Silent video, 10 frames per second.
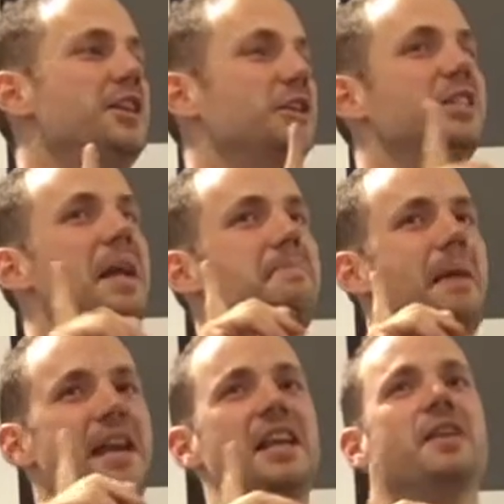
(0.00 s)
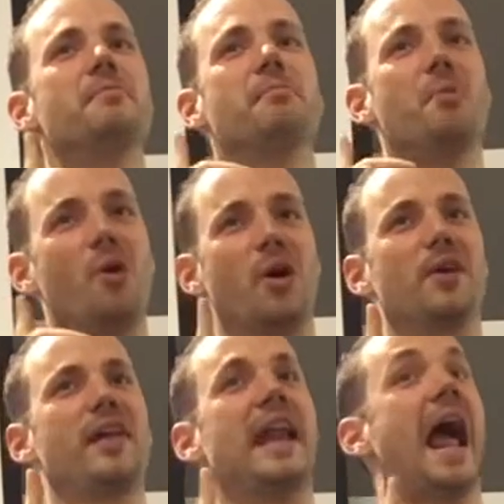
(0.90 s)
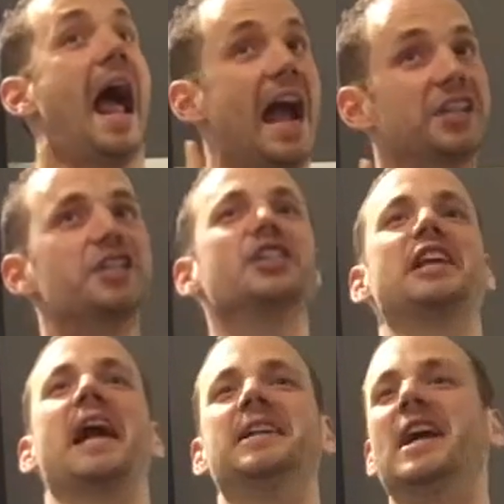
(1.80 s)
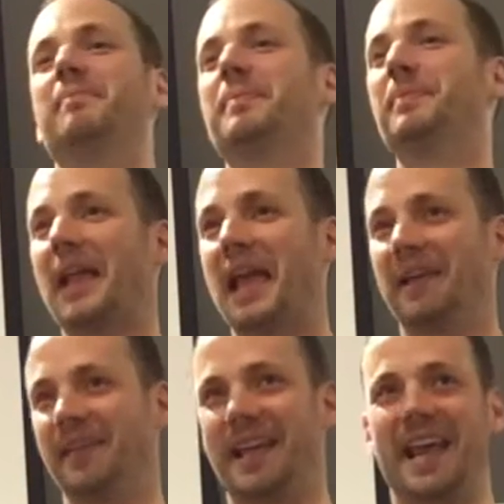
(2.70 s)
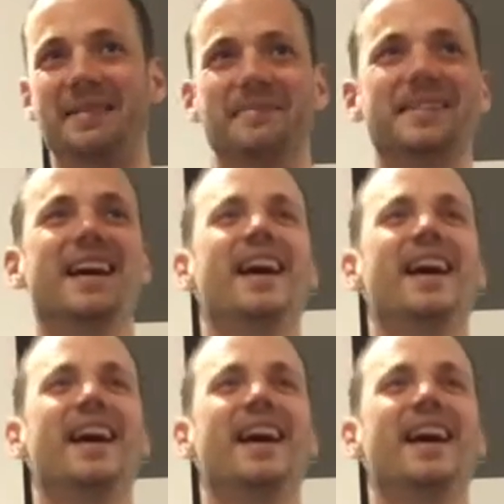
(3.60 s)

should say many more than actually end up playing the games.